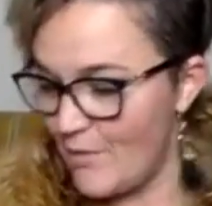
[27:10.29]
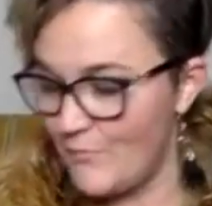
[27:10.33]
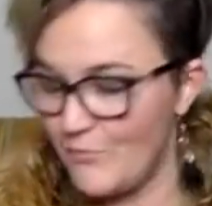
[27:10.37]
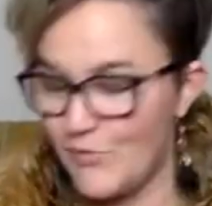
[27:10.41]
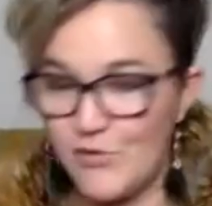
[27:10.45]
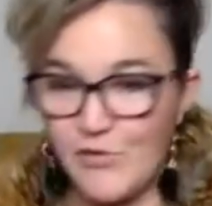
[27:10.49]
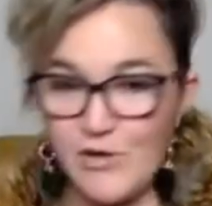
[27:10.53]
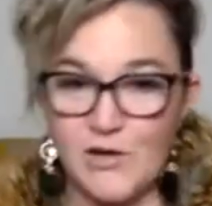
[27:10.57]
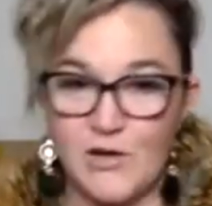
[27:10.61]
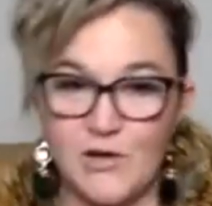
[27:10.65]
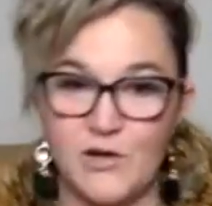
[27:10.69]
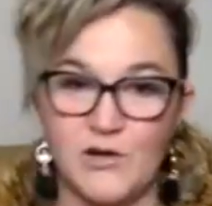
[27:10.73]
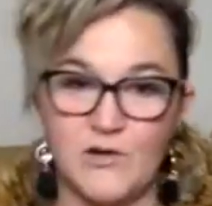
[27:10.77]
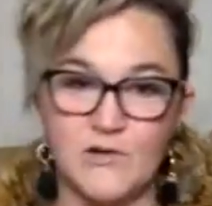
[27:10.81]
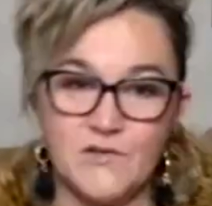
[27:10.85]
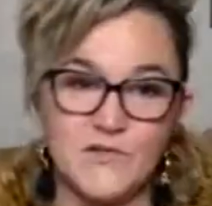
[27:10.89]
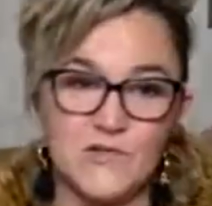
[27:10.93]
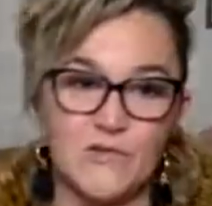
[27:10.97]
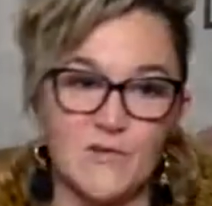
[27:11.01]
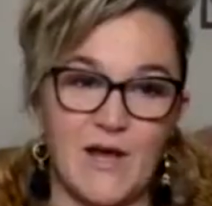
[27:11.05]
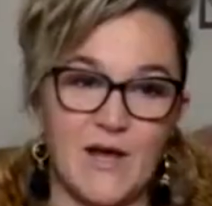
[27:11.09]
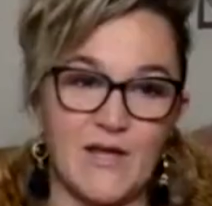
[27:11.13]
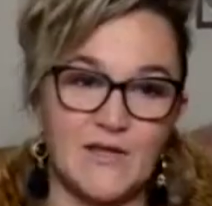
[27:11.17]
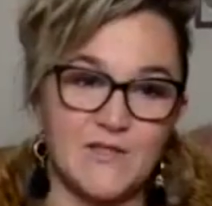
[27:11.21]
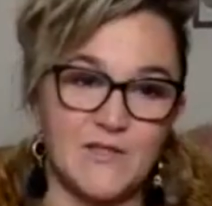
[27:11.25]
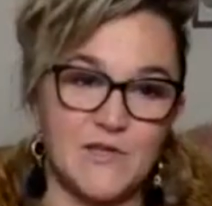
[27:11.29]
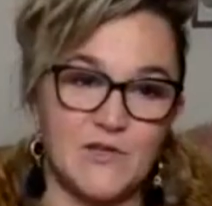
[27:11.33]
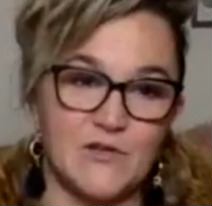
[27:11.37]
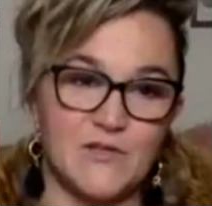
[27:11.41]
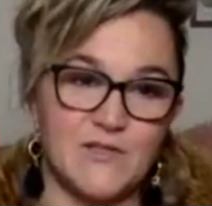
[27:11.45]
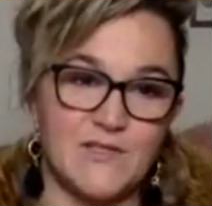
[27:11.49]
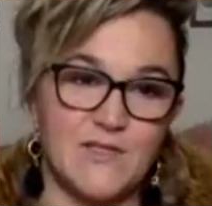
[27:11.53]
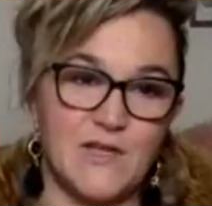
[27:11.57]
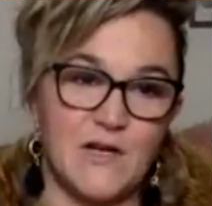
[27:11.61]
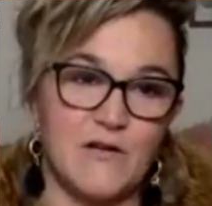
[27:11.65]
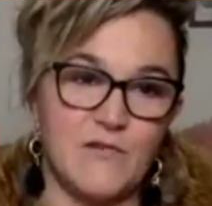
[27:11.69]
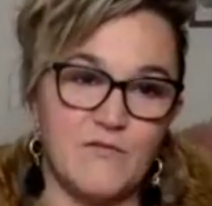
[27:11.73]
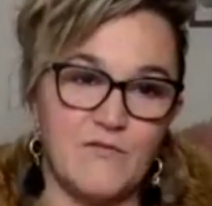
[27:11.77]
You can also ask
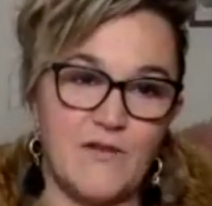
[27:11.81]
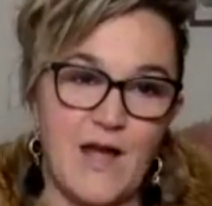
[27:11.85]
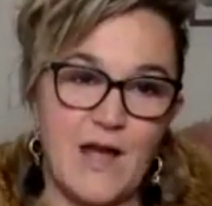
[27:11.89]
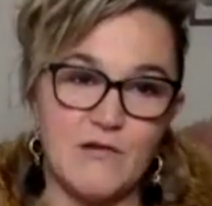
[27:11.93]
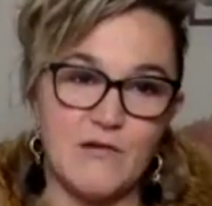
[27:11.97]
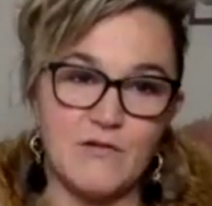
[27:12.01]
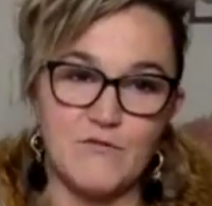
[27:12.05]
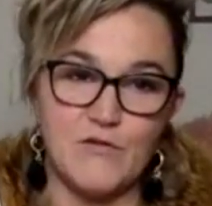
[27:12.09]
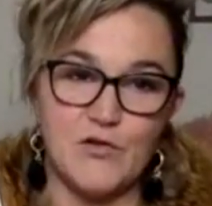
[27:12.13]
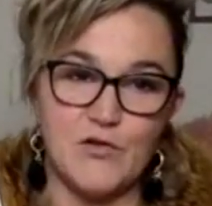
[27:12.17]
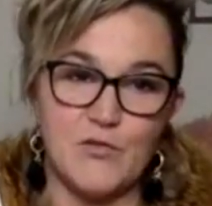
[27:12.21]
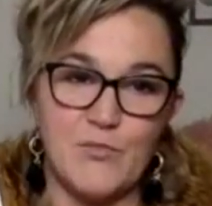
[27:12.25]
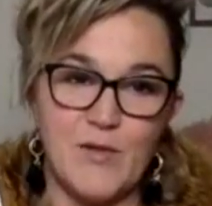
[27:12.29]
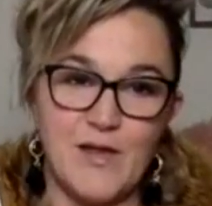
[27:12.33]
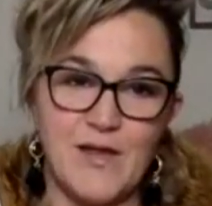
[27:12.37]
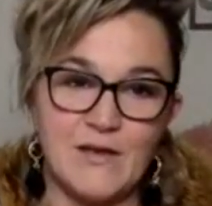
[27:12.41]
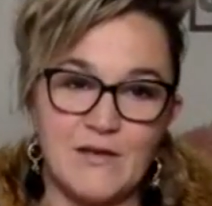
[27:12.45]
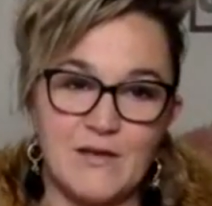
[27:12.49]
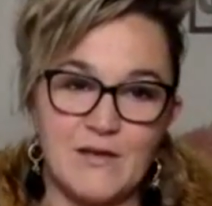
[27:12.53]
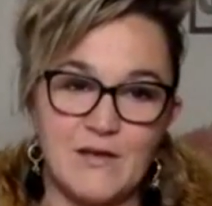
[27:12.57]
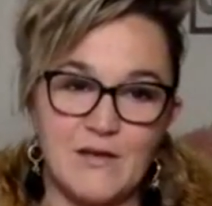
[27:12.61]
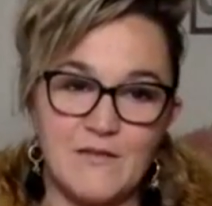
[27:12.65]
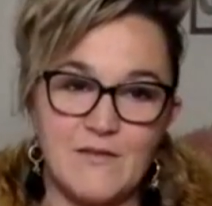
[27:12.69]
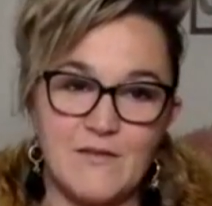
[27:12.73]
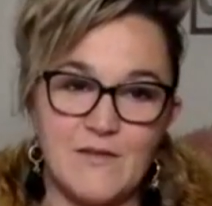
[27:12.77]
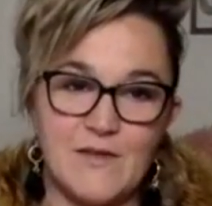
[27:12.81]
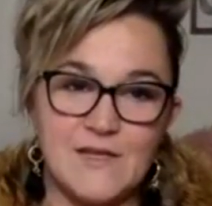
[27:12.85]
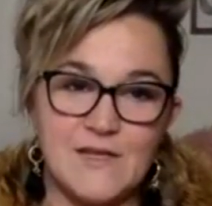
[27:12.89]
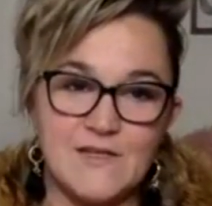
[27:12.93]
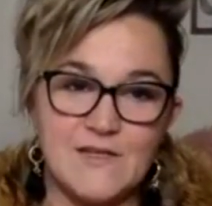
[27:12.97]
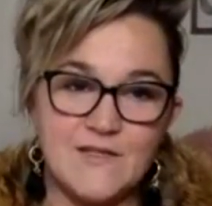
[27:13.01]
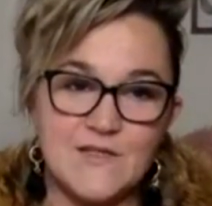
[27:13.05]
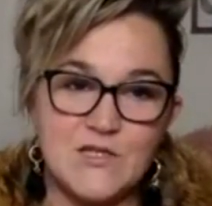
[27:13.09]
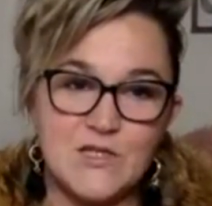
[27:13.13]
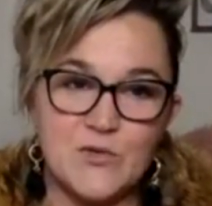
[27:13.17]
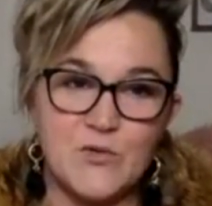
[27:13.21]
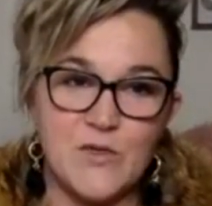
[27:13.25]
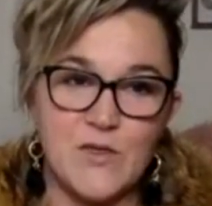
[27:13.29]
yourself, how have you been
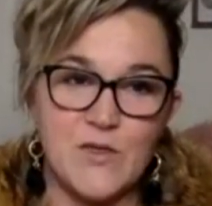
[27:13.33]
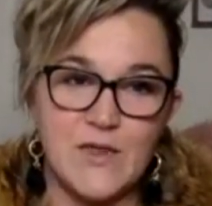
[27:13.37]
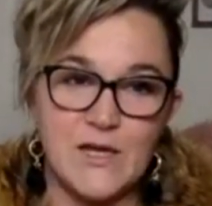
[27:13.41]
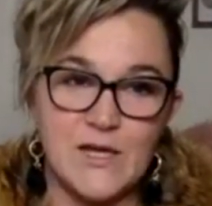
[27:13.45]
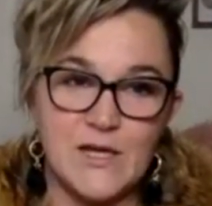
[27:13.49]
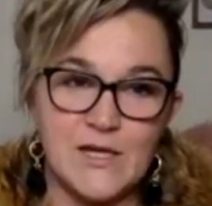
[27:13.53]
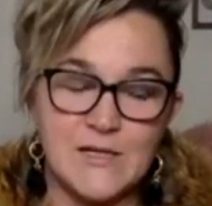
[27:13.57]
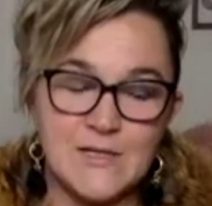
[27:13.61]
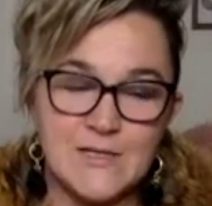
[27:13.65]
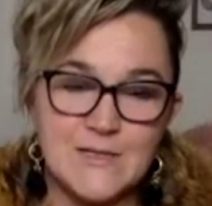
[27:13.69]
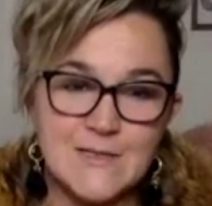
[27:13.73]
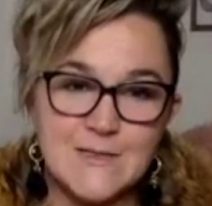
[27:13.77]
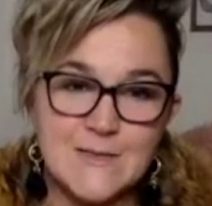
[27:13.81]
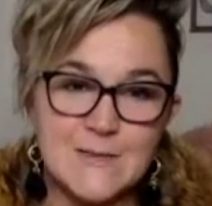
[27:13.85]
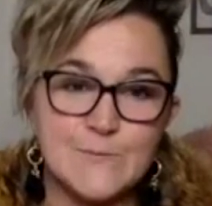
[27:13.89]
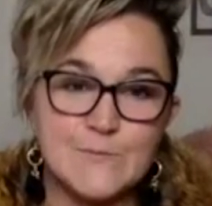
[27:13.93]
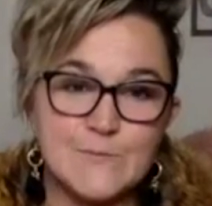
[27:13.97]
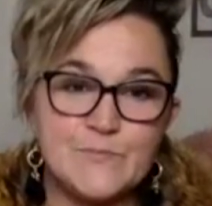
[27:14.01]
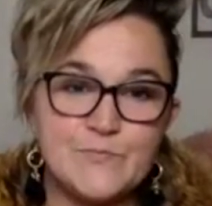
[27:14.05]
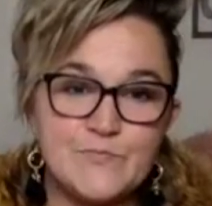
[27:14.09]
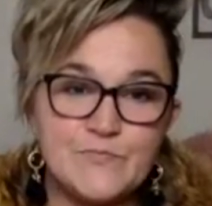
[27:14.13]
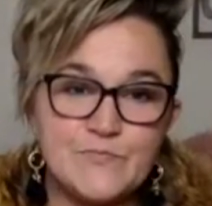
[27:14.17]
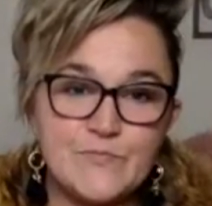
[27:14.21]
these 2 things?